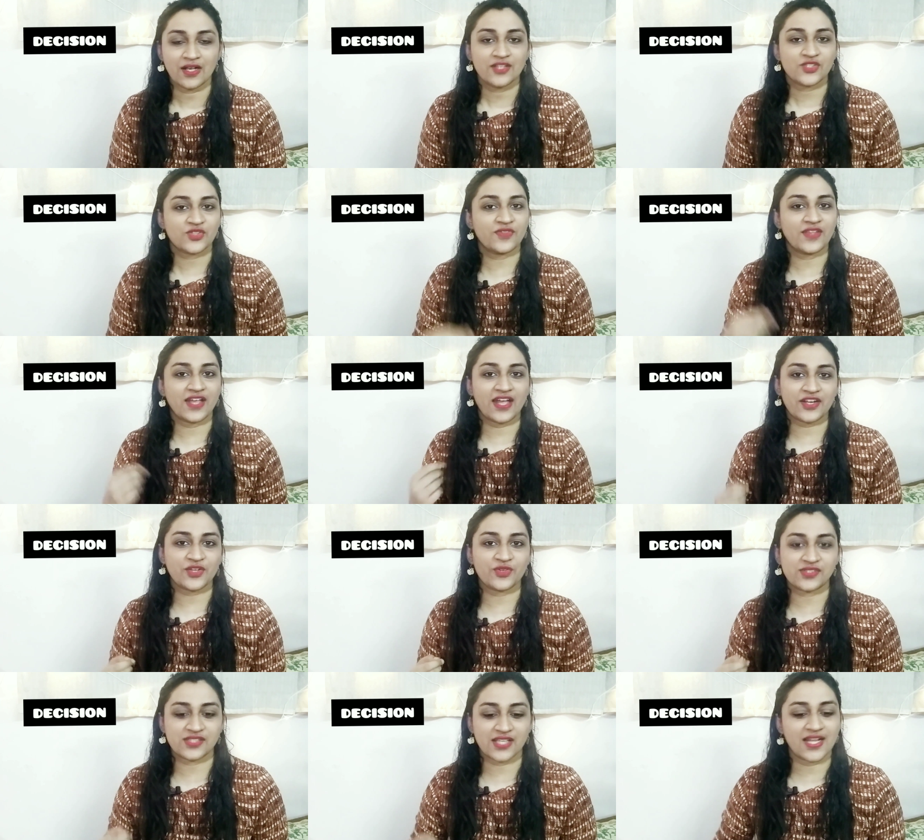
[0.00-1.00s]
So there
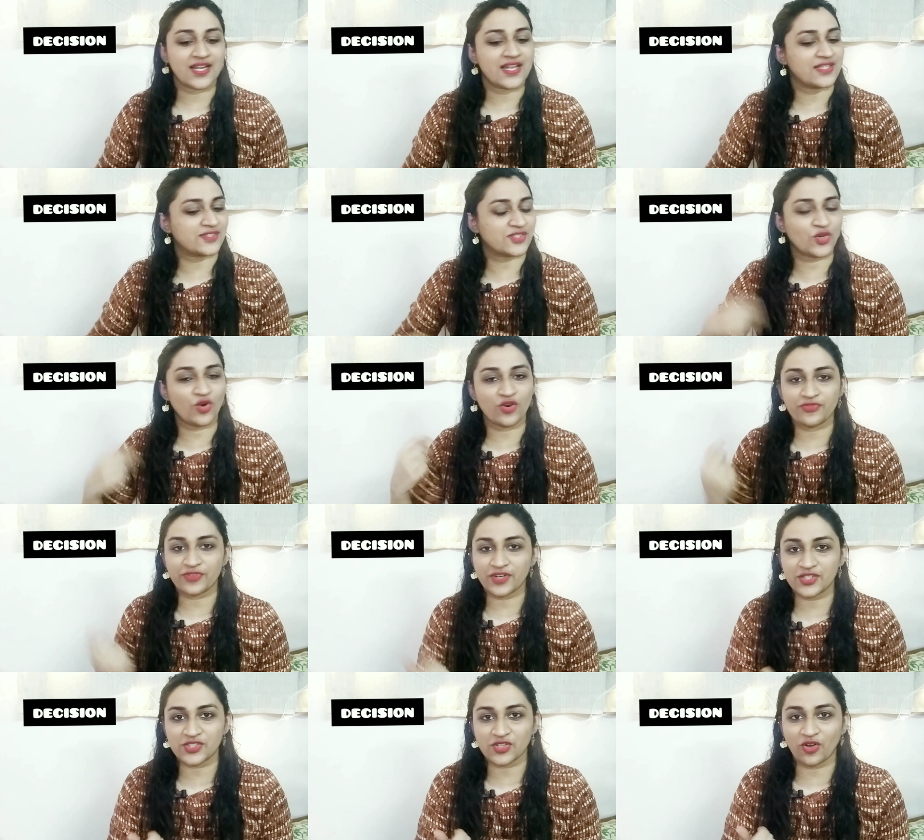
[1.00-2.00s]
you say, let's go for
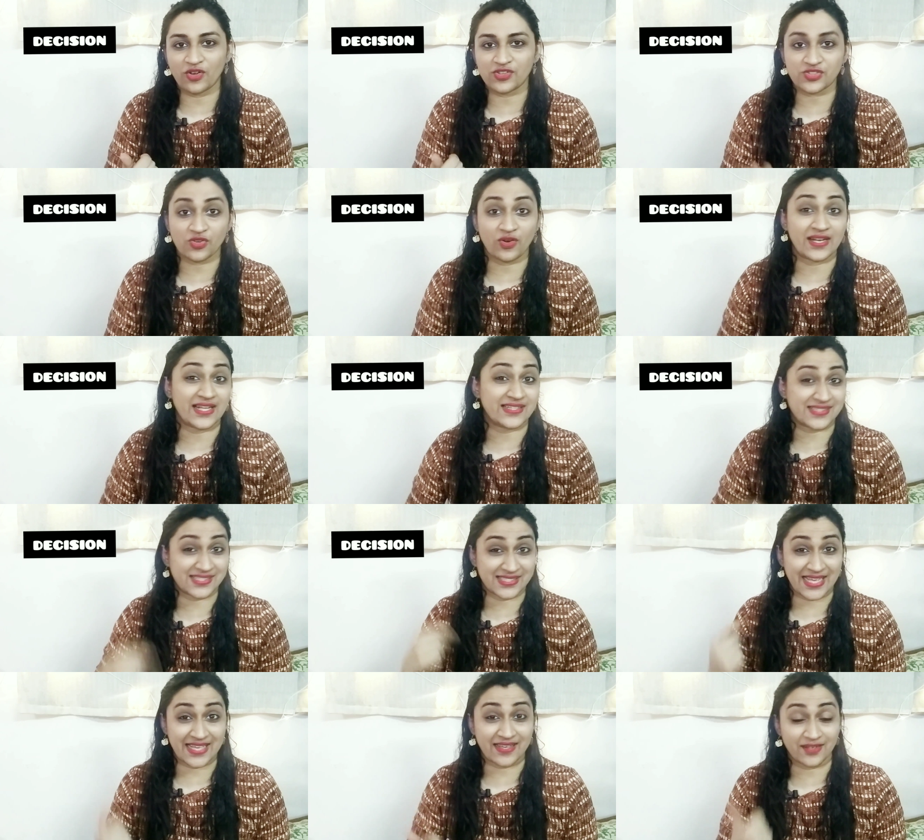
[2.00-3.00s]
a toss or let's
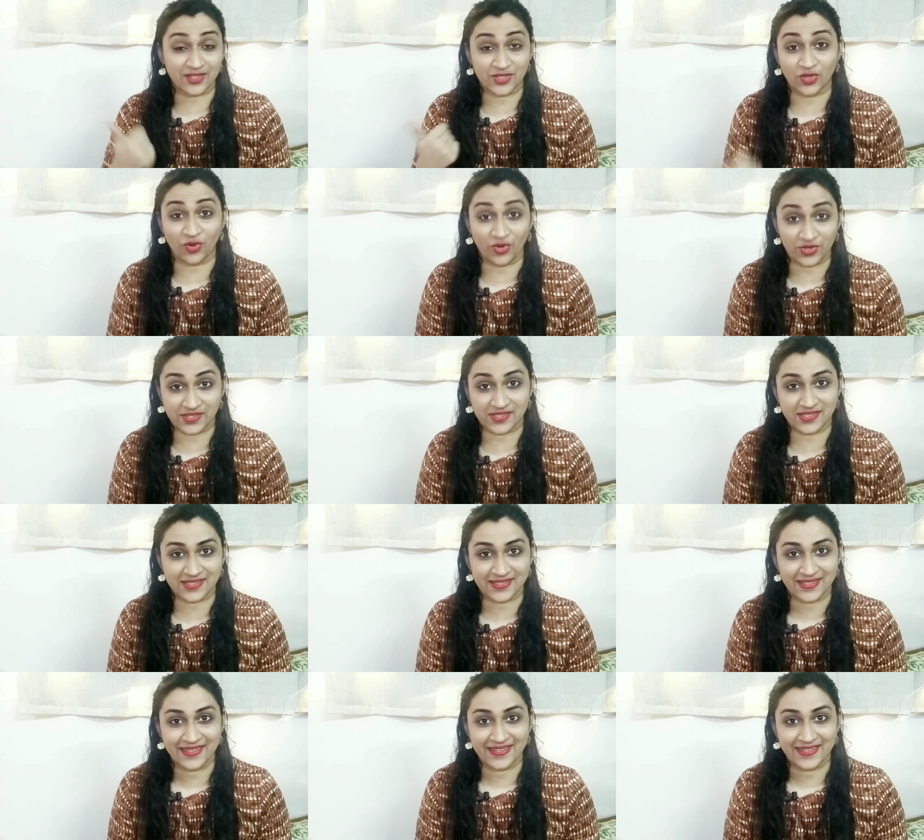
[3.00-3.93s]
take a toss.